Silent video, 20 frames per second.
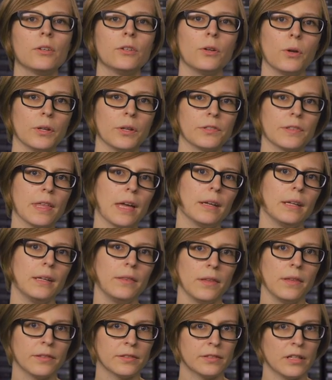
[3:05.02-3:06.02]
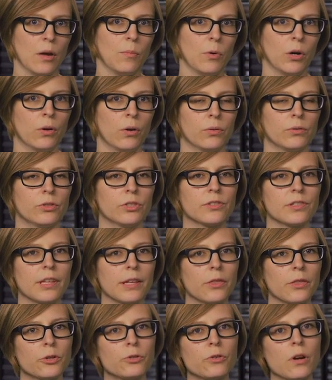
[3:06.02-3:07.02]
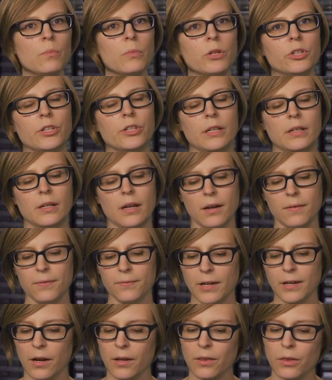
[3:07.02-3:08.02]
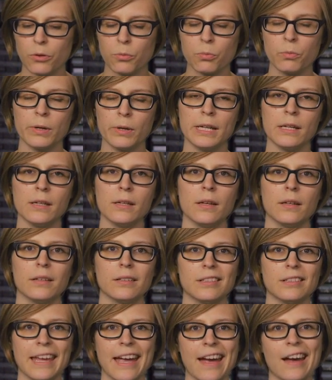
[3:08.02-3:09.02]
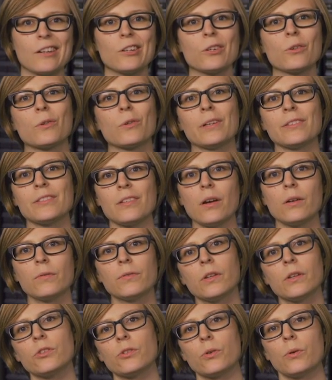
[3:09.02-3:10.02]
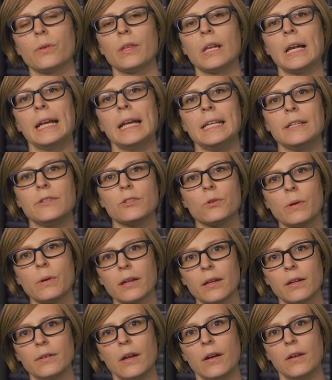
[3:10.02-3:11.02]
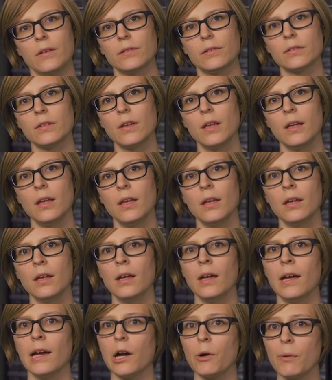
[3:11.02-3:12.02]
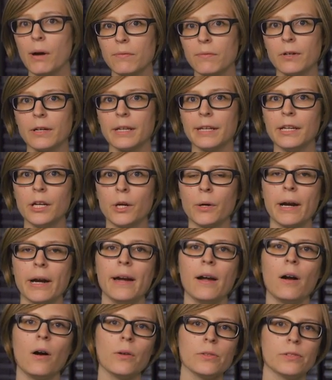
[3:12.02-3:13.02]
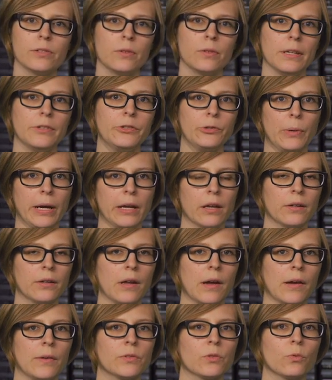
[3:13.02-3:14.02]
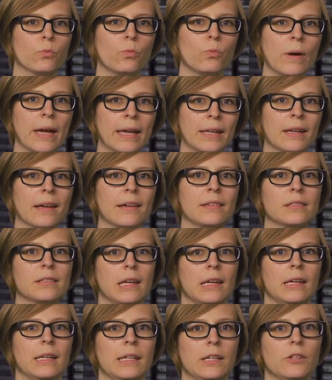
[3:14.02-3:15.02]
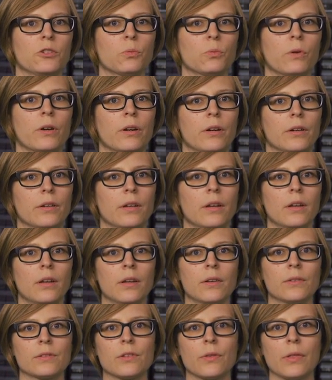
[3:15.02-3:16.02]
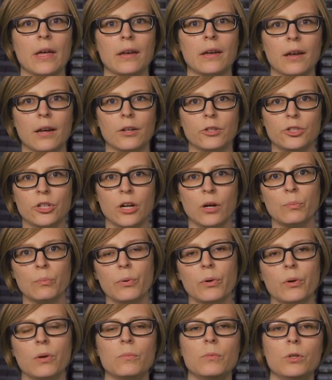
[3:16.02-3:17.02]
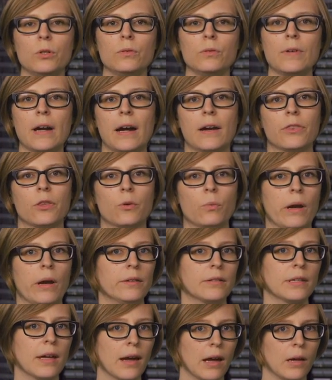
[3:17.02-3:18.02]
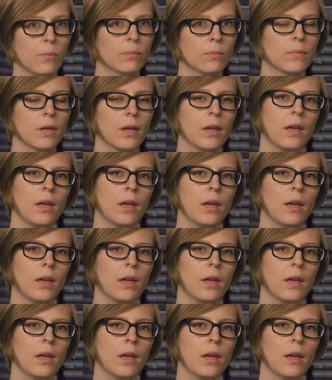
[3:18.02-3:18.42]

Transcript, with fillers: Notice that in this demo, just like the drum machine, I've got three categories of control that I need to recognize. However, here I also need to recognize when I say each word so that I jump or move at the right time